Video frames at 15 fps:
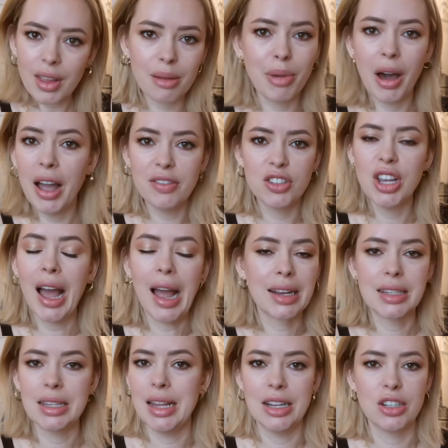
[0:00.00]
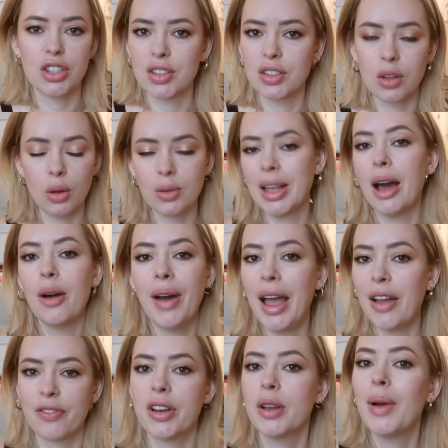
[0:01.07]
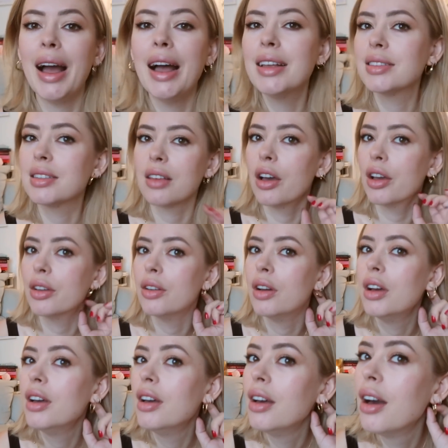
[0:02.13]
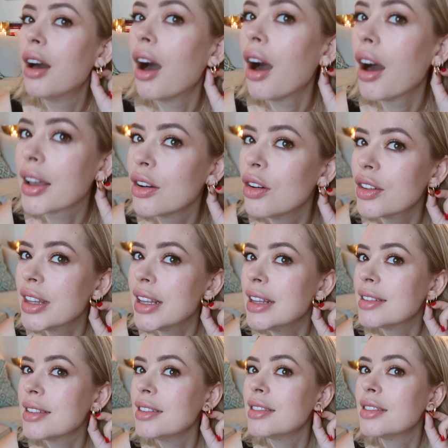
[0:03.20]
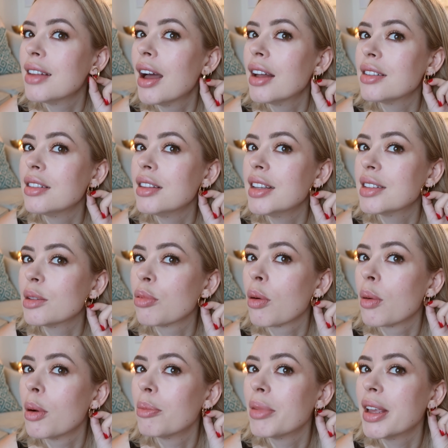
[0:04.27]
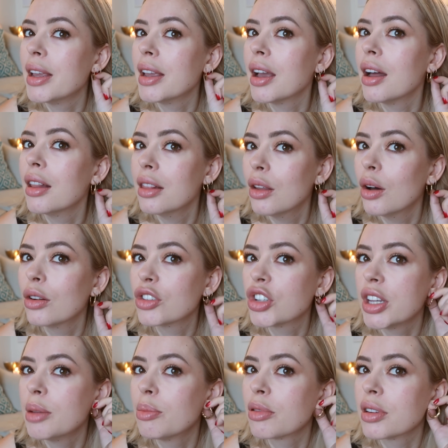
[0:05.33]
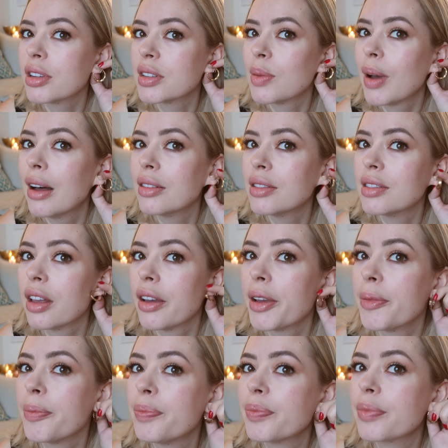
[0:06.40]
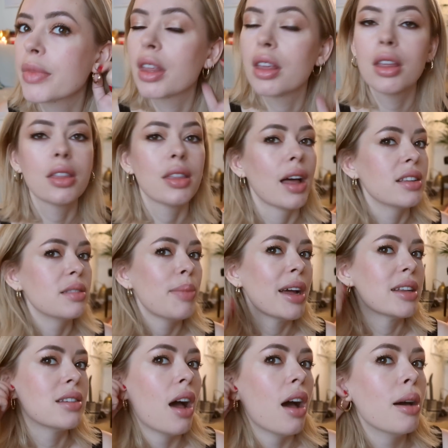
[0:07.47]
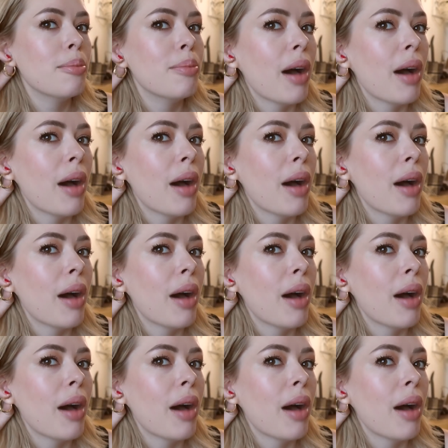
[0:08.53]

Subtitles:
But I've checked and they're just sold out everywhere, so I got these instead, and these are probably a lot cheaper as well, so that's better.